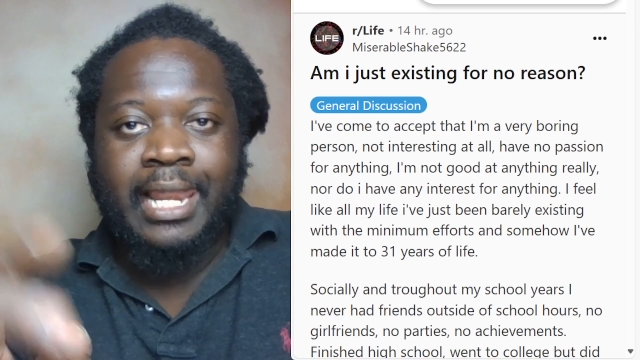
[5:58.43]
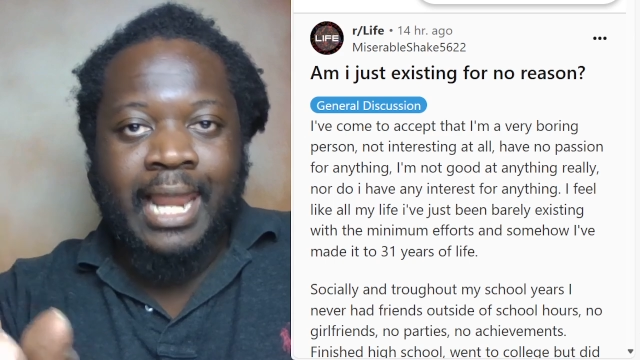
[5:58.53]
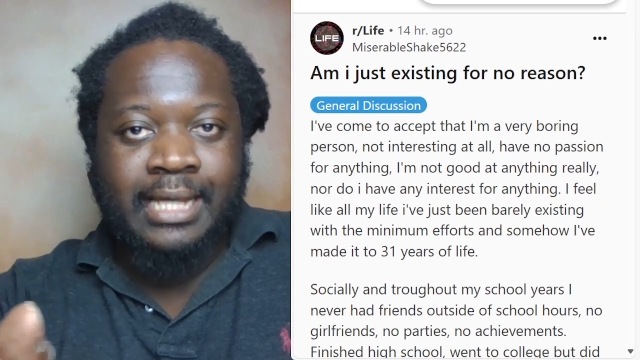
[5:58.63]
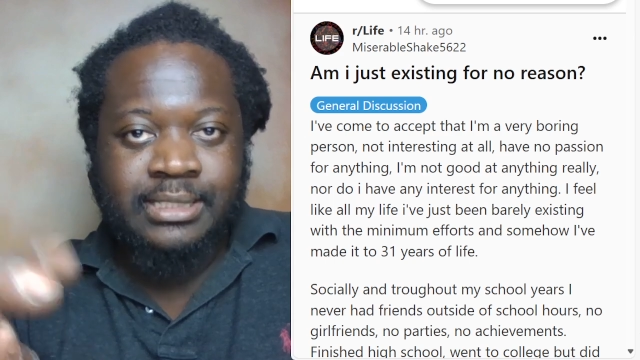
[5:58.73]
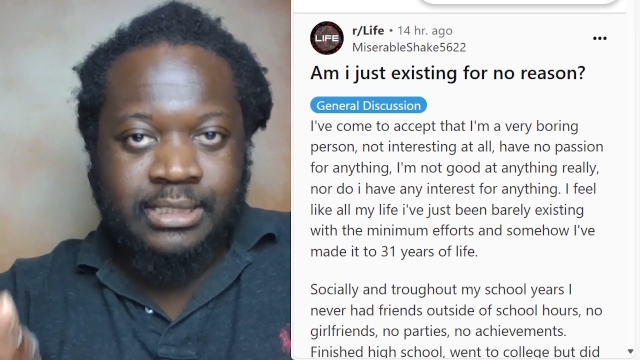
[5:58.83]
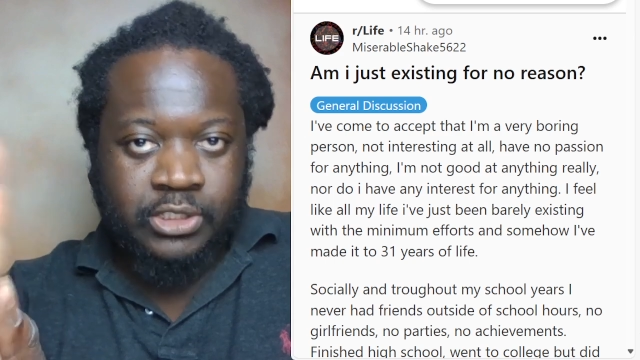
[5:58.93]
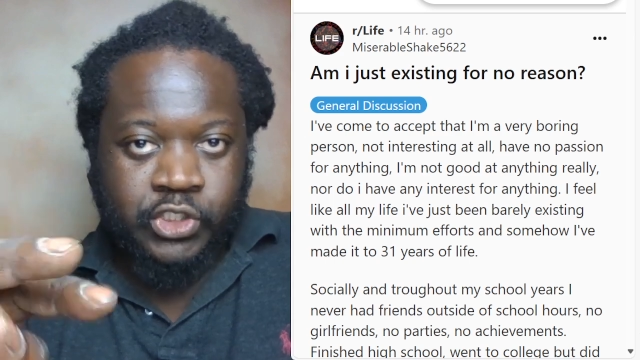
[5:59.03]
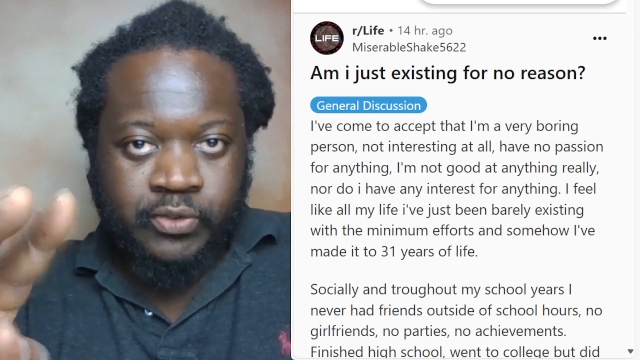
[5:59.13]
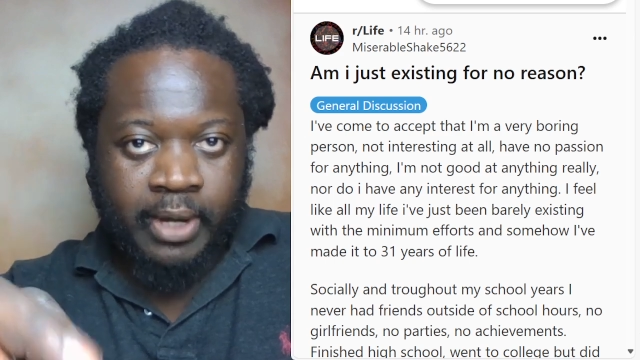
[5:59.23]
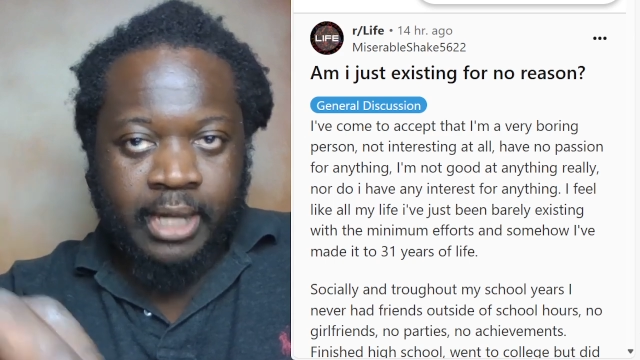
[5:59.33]
last
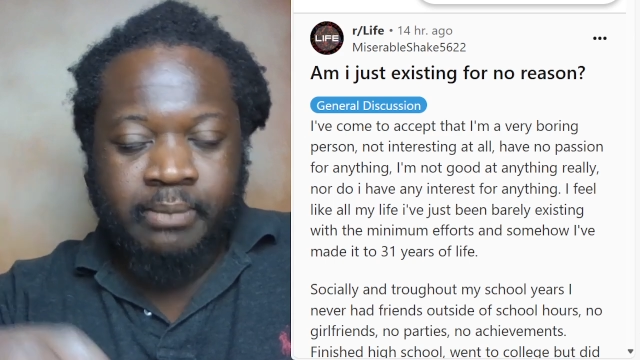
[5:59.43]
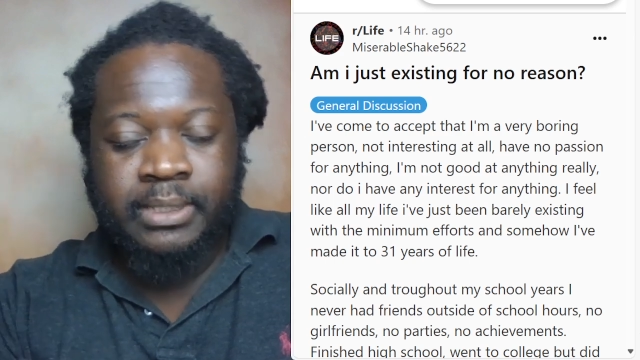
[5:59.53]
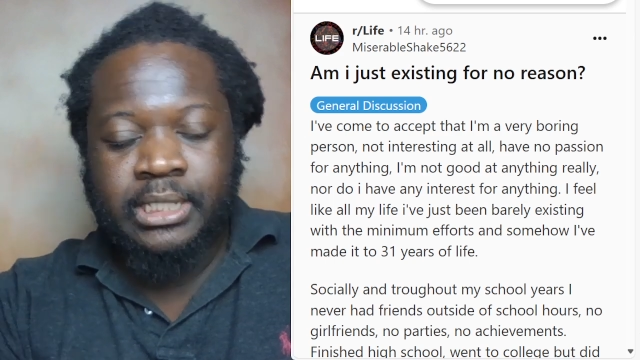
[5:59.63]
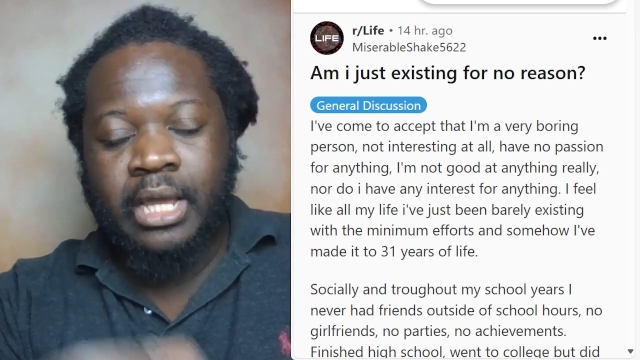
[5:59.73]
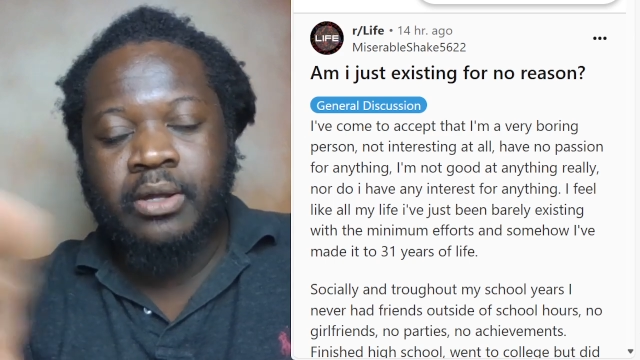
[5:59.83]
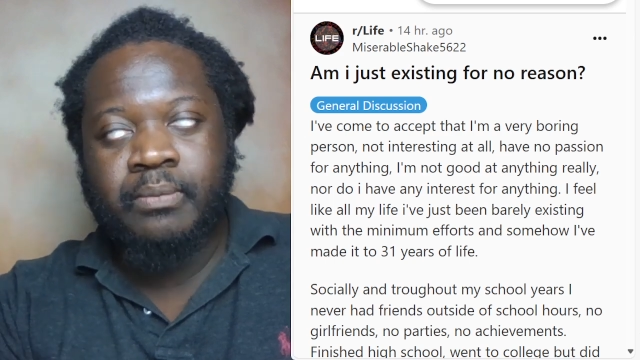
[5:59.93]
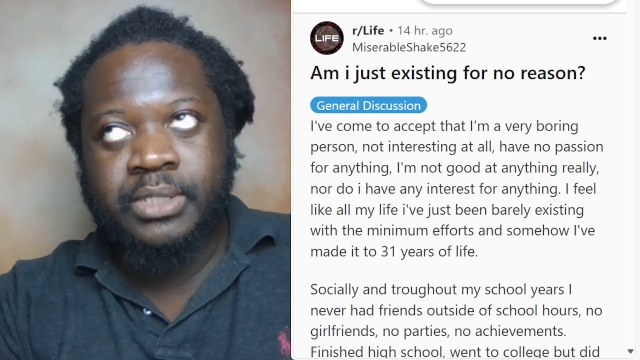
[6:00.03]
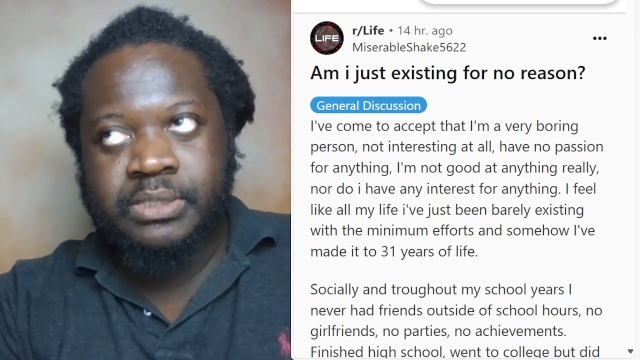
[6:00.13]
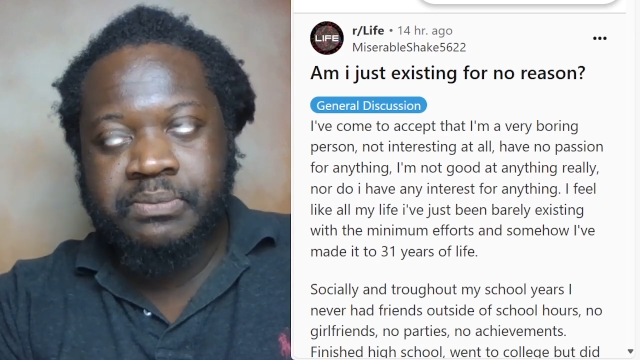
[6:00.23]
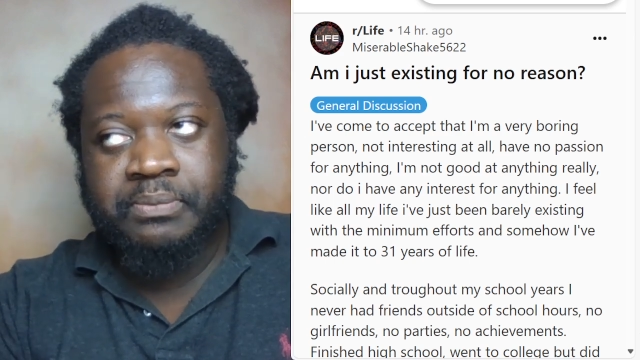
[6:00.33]
strike, meaning like
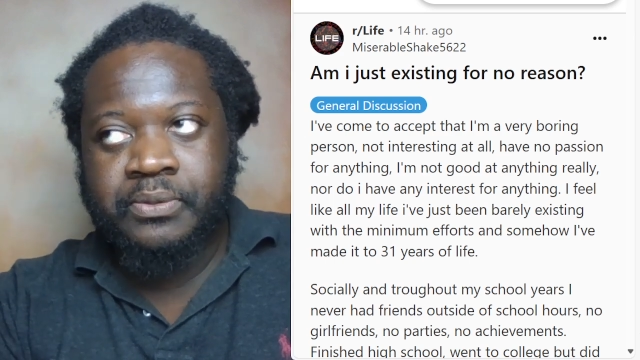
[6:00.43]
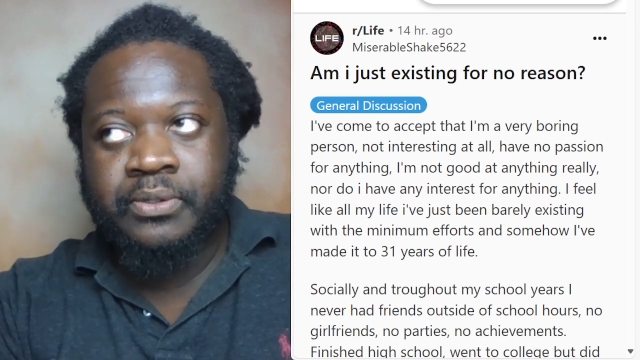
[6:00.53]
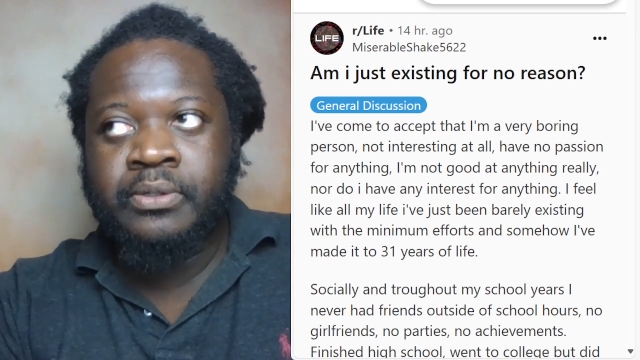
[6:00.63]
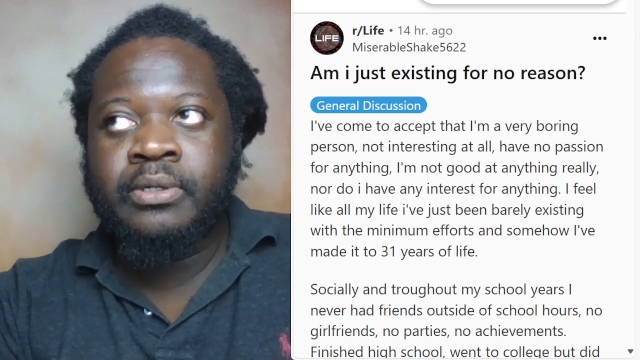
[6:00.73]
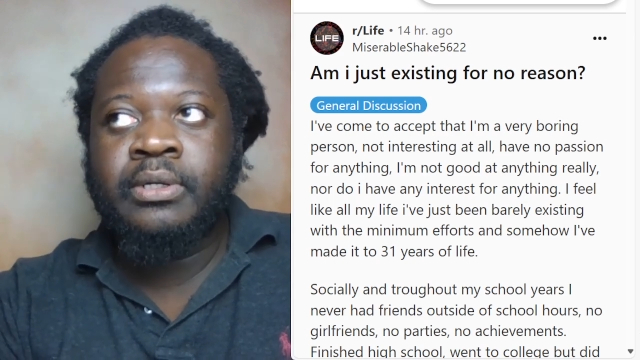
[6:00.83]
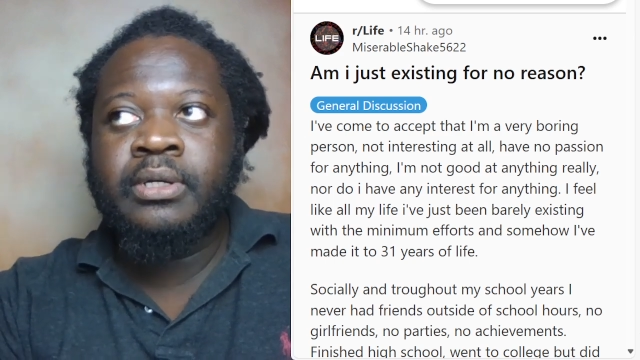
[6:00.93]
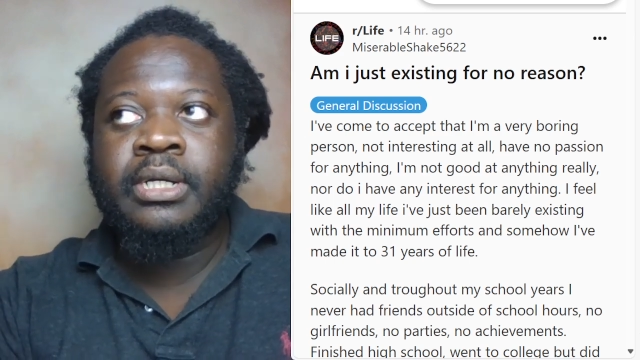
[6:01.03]
homeless people,